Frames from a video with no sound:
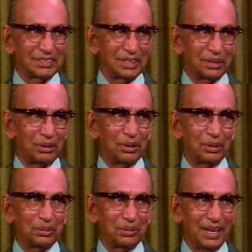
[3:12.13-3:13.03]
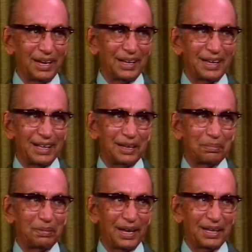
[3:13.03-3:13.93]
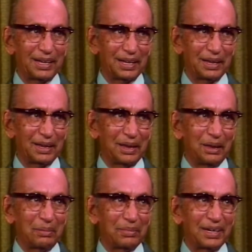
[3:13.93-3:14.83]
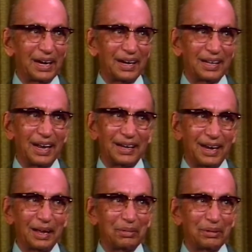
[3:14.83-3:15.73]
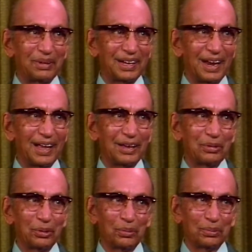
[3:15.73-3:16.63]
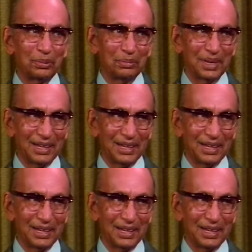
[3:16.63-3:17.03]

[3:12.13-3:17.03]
and gone to various other places. But at that time, it was like a home to me.